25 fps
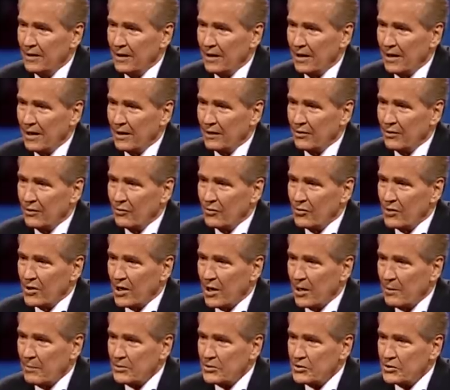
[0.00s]
I know that
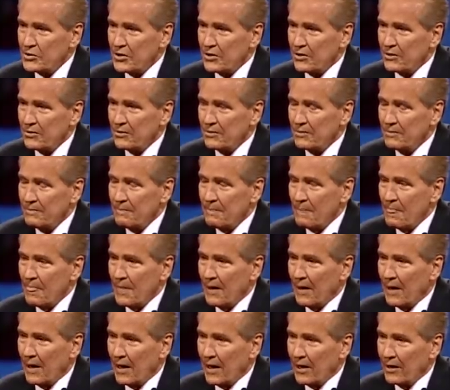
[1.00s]
I'm a sinner.
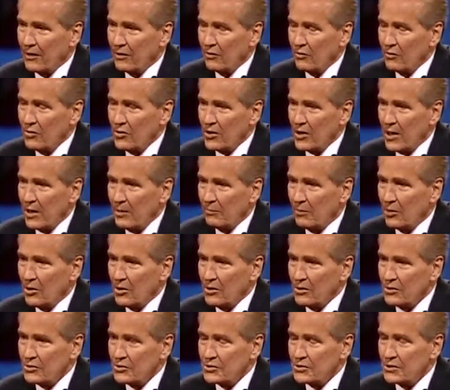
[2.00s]
I know that I'm
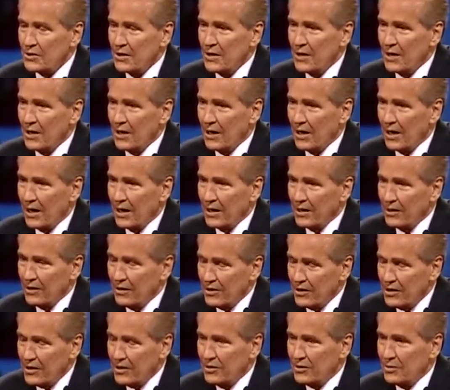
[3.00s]
lost. I
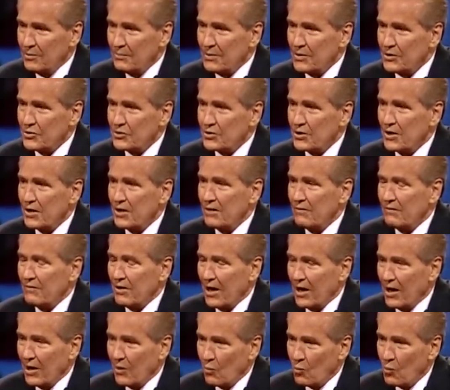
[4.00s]
need to be saved.
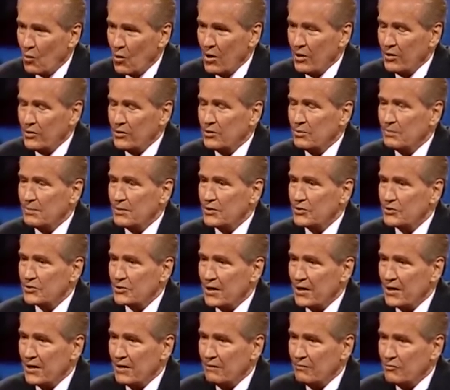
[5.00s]
I want to be
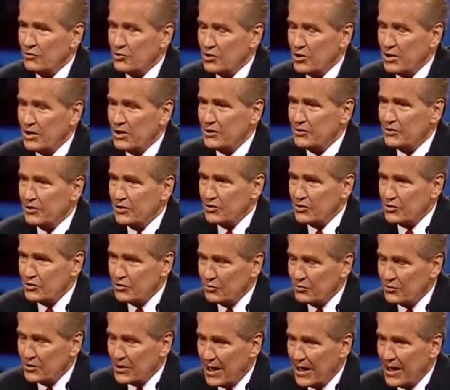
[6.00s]
saved. Jesus,
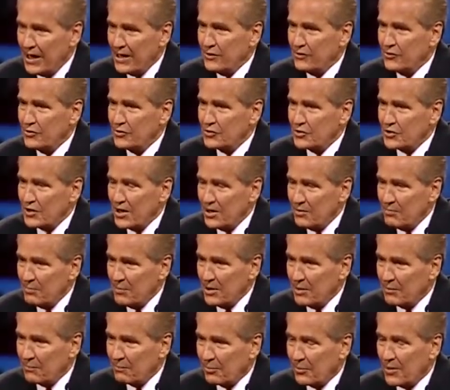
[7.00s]
you died to save
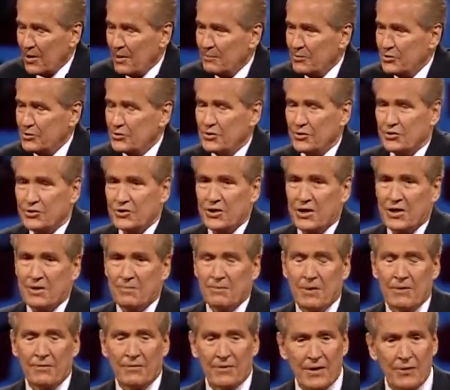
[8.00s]
me and promised to save
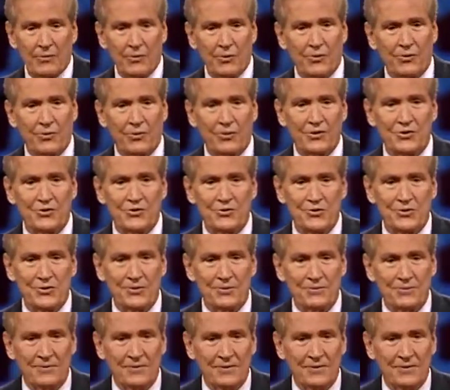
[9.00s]
me if I would trust you.